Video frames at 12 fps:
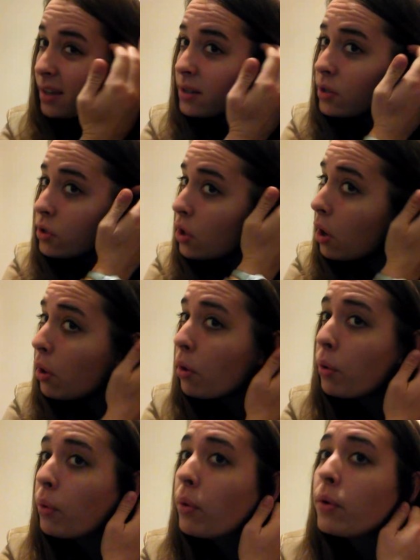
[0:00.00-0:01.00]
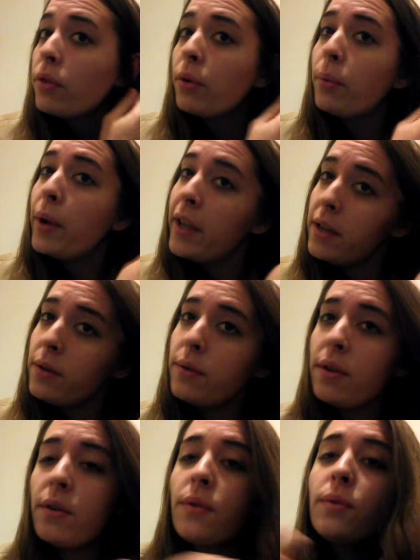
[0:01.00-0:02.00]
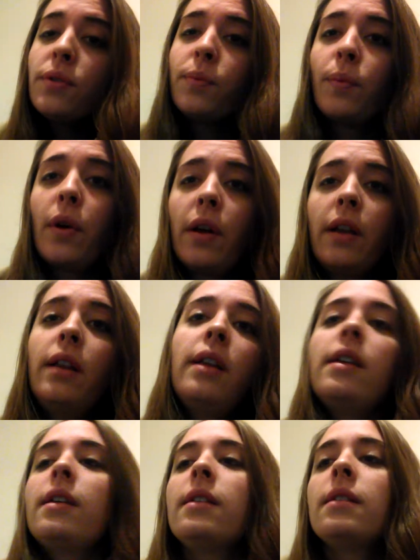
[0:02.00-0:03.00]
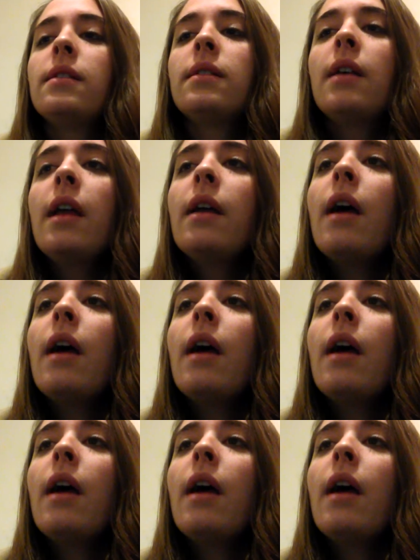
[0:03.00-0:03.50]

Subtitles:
So the way you use one is